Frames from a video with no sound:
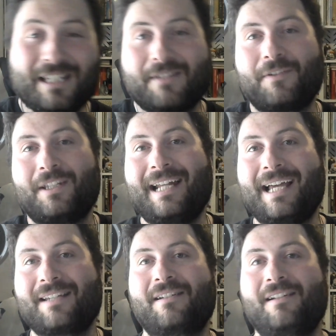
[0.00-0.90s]
for the
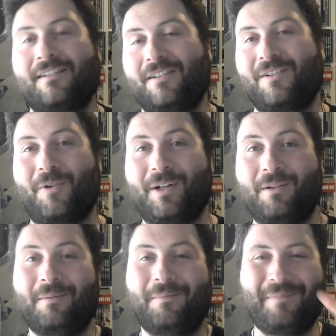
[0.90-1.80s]
next
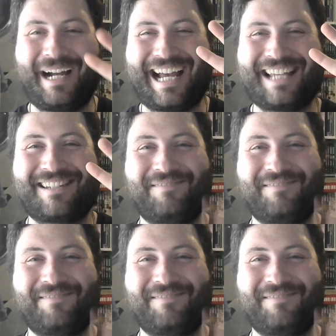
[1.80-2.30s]
tutorial. Bye, guys.